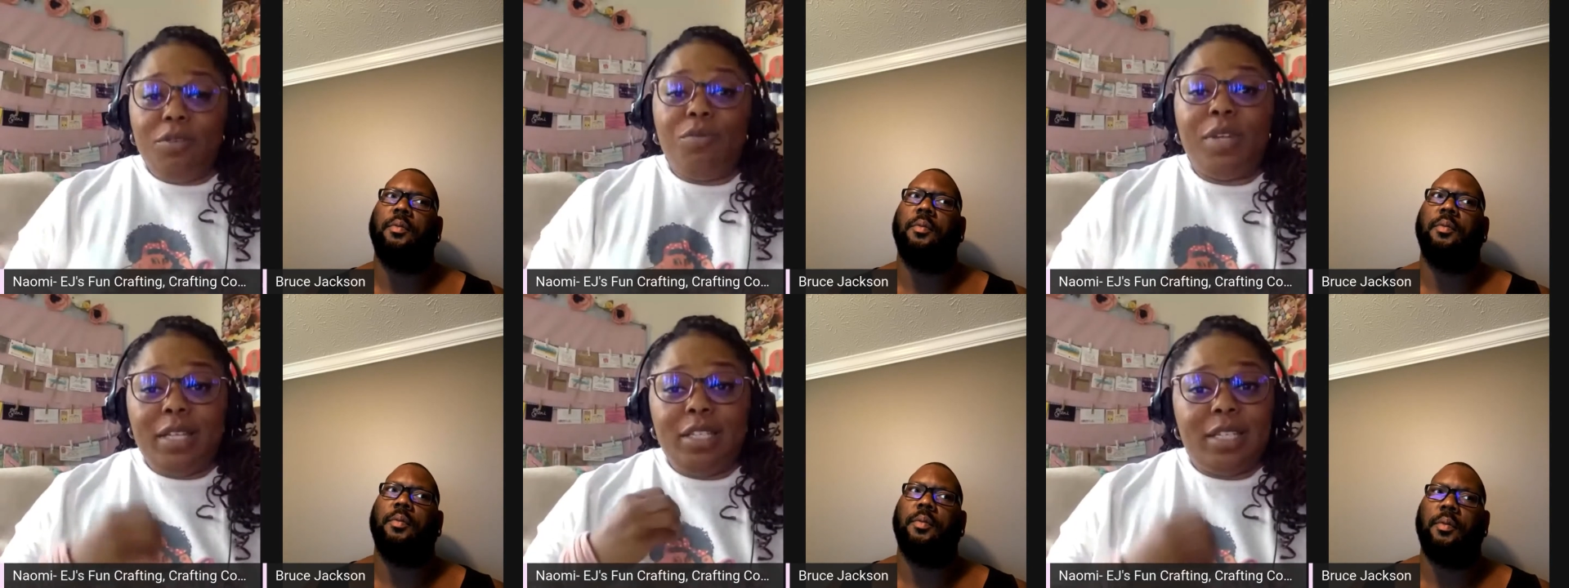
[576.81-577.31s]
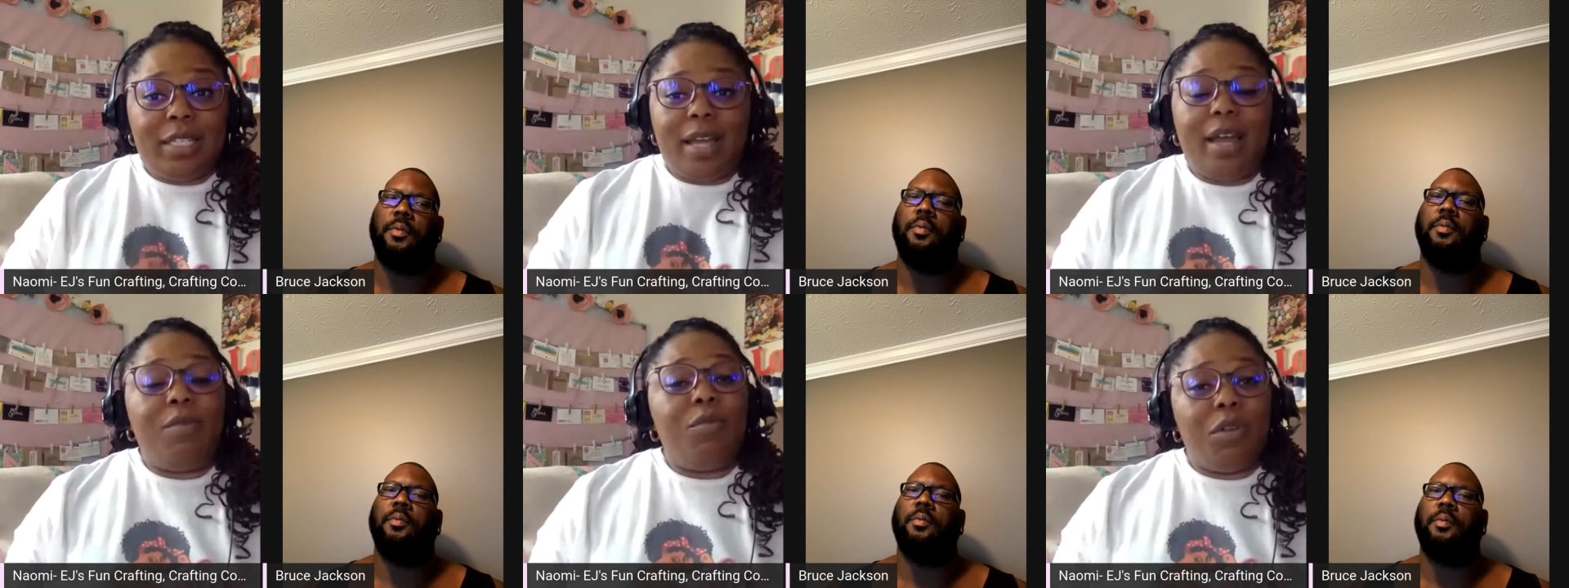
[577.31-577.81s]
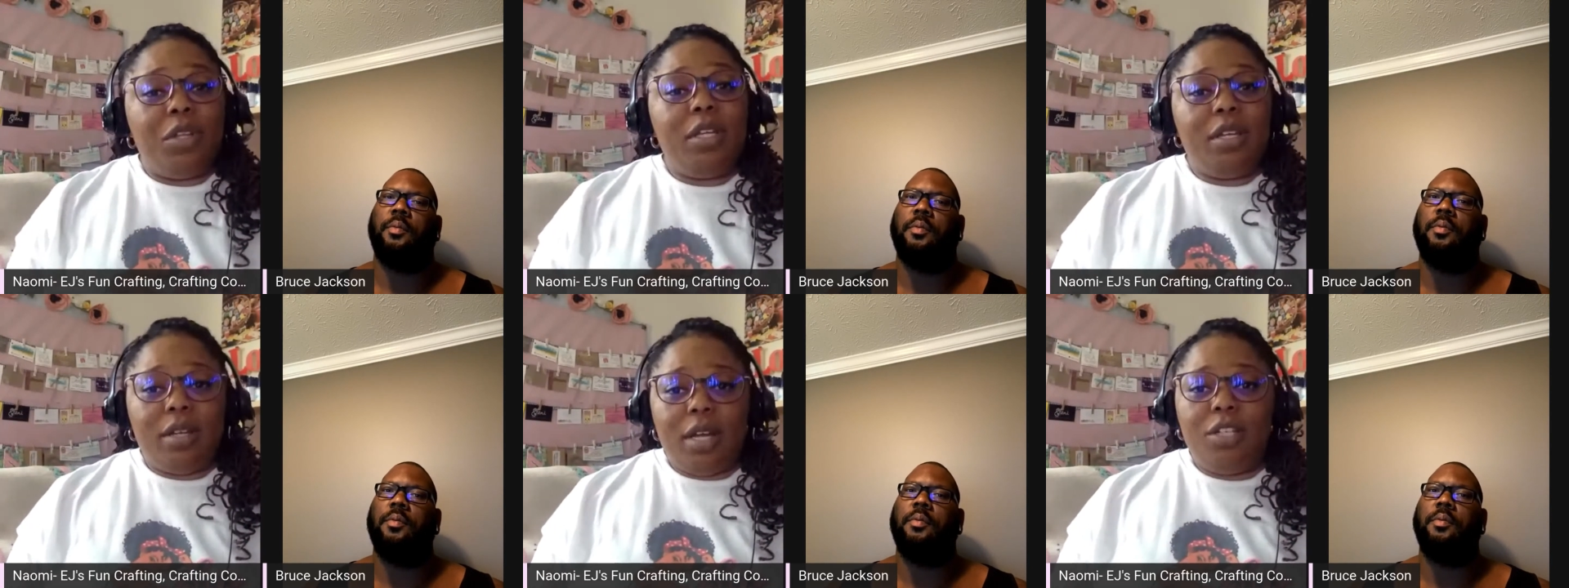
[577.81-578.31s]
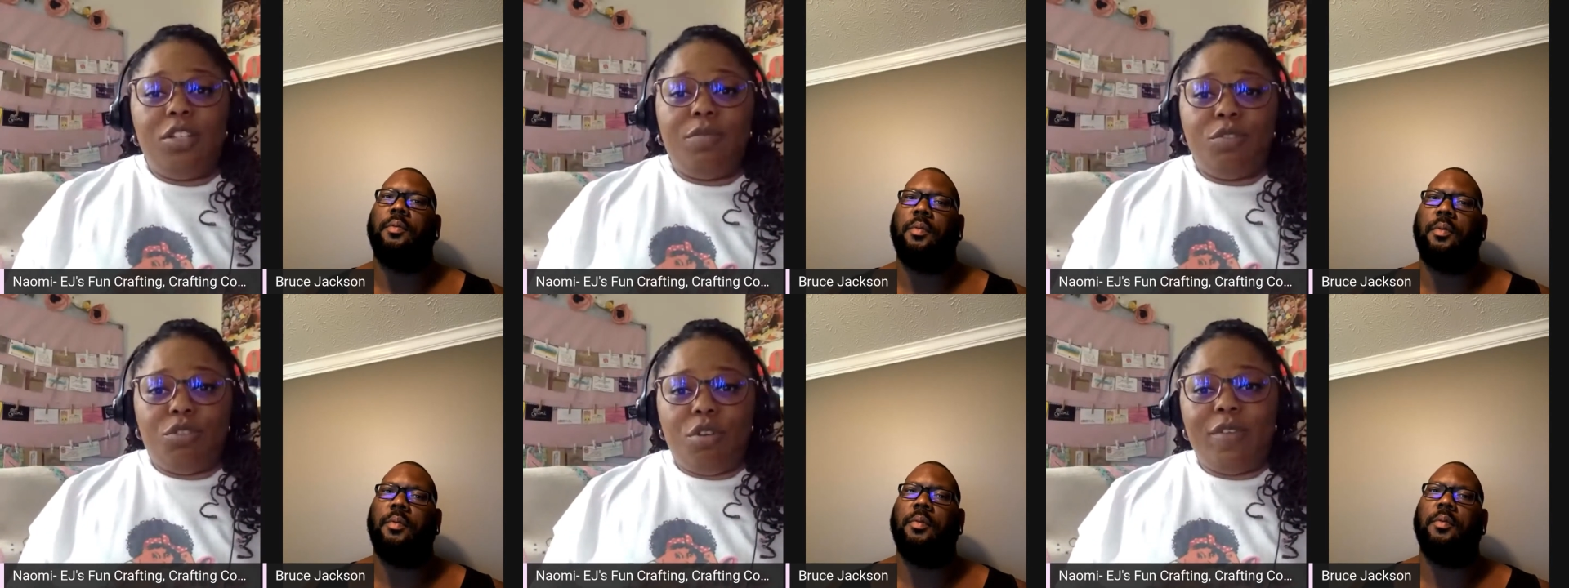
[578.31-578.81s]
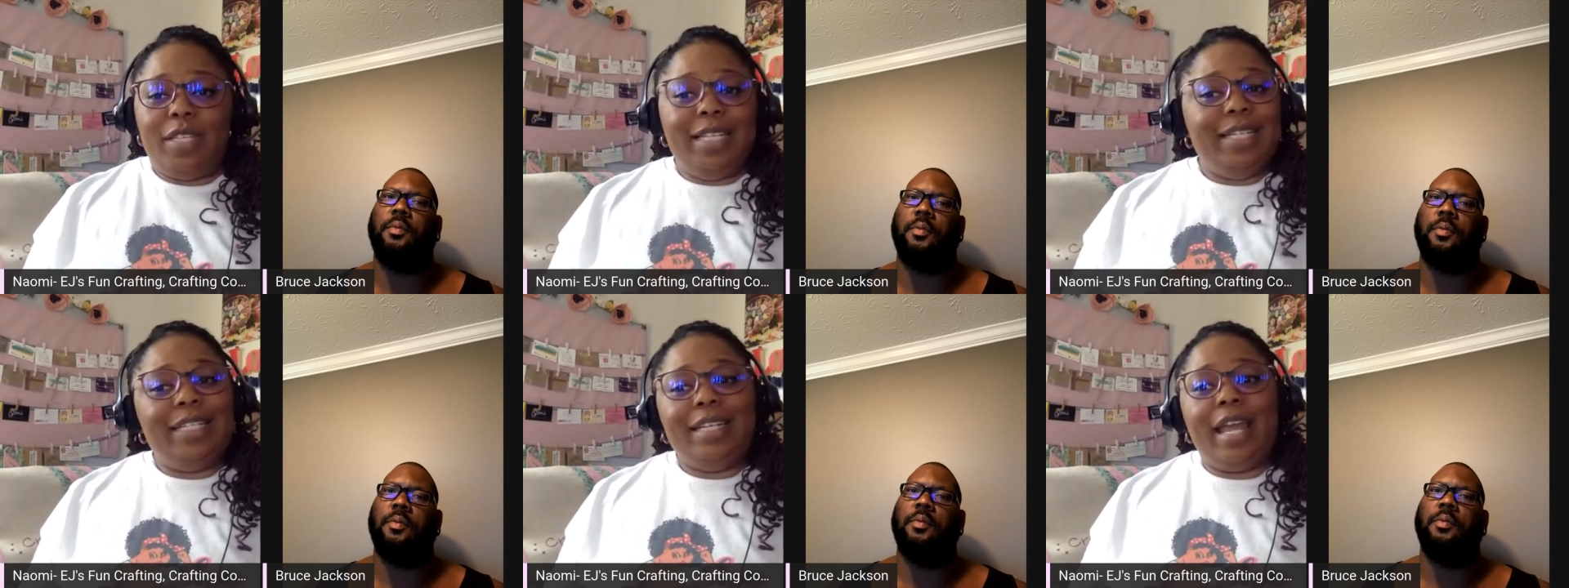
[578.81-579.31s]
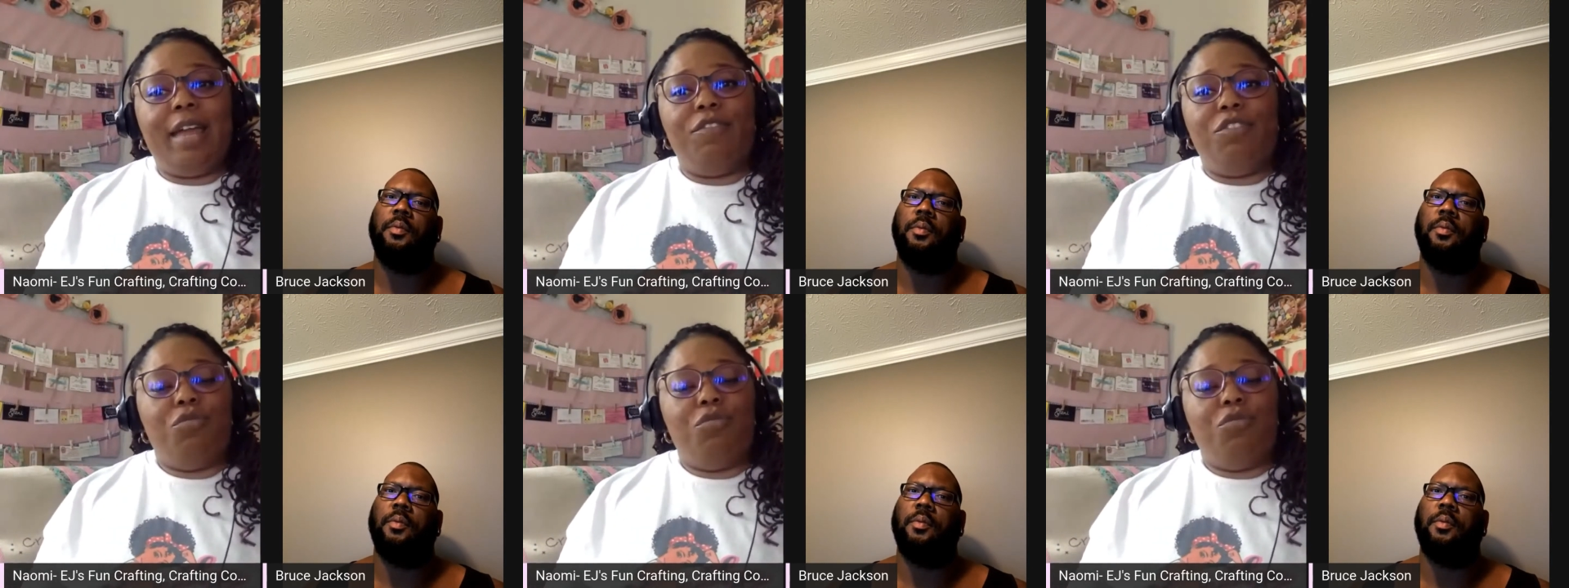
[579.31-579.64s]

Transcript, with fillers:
Speaker 1: He's just got really good customer service and he doesn't have to.